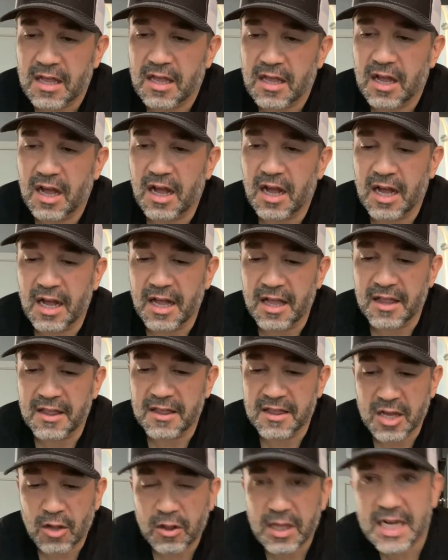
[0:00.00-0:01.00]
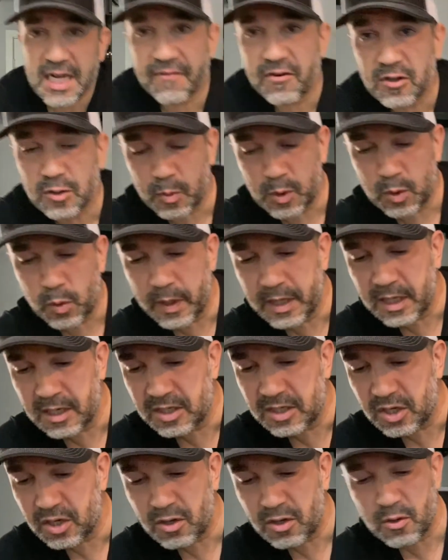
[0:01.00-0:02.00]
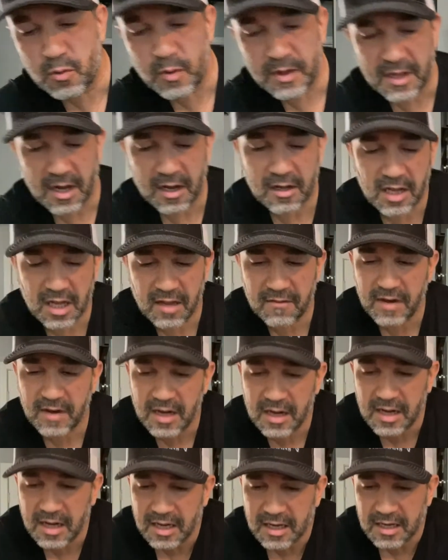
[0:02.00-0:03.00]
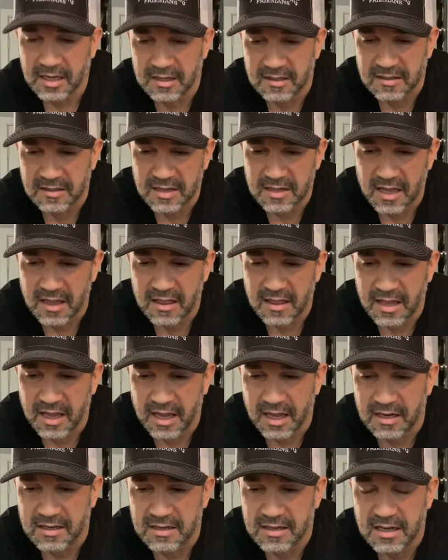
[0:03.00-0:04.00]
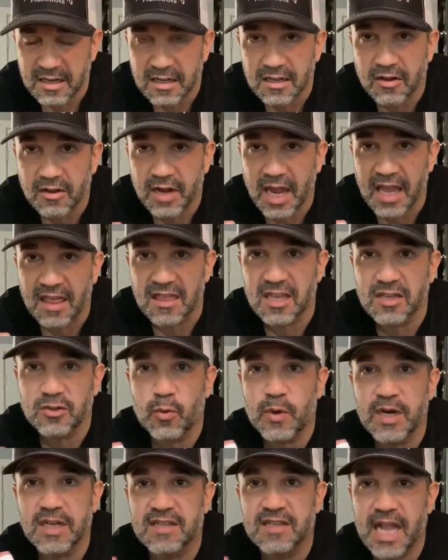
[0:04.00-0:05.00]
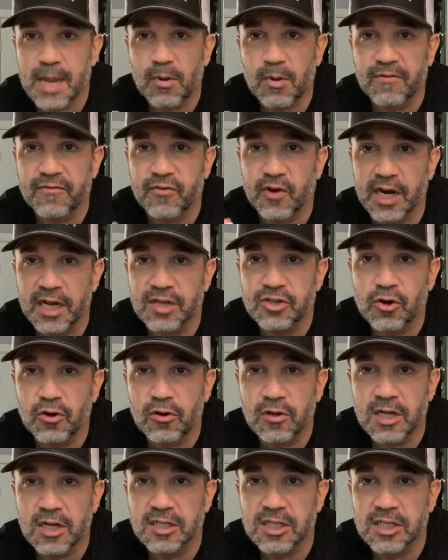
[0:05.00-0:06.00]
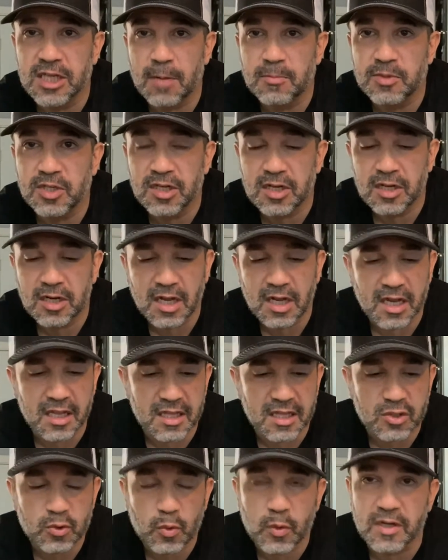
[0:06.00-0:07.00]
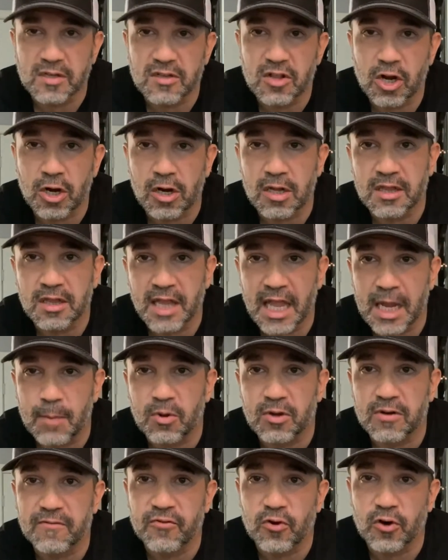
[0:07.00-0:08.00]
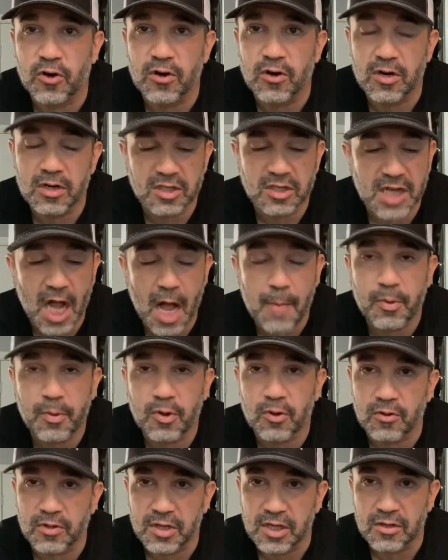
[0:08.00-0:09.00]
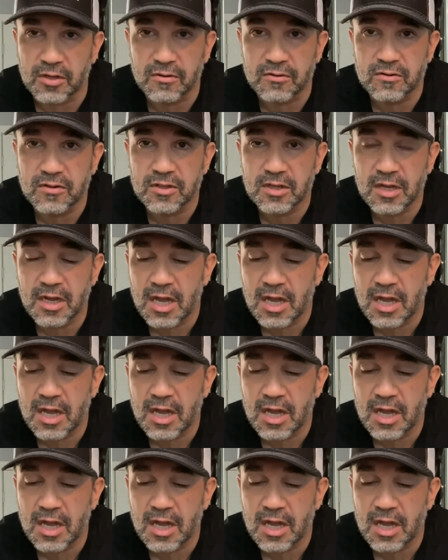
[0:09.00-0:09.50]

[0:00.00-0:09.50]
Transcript: and the only difference between the two with Young Living is that, okay, this one is labeled for internal consumption and this one is labeled for topical use.